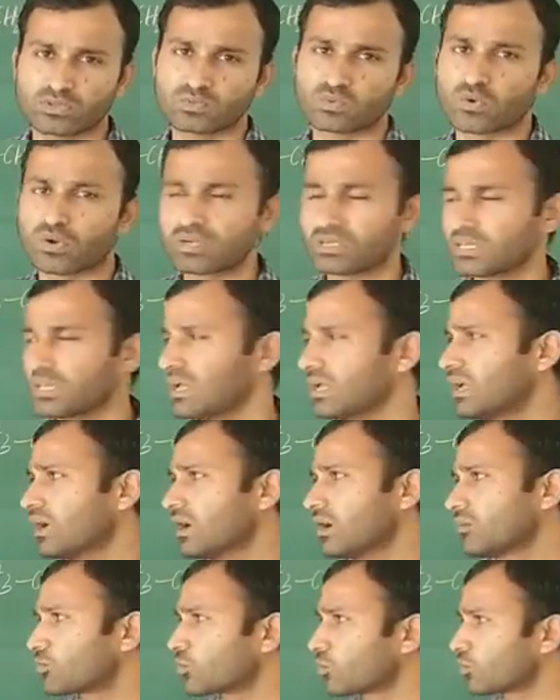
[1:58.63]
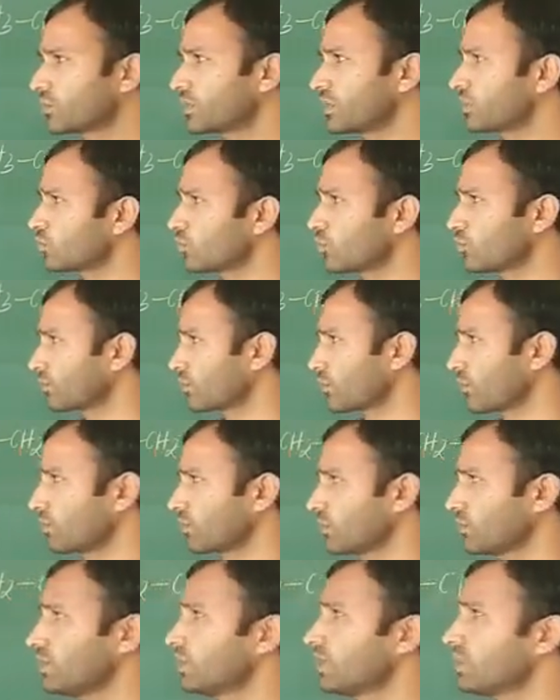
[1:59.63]
what? Bromine, no
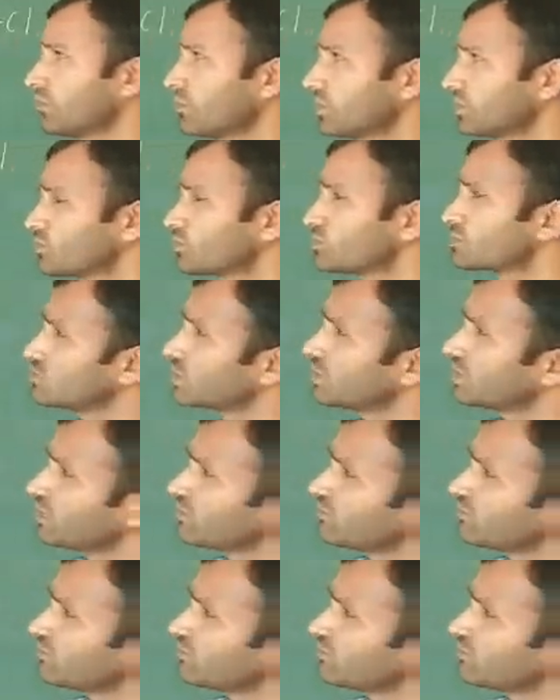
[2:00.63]
problem. But usually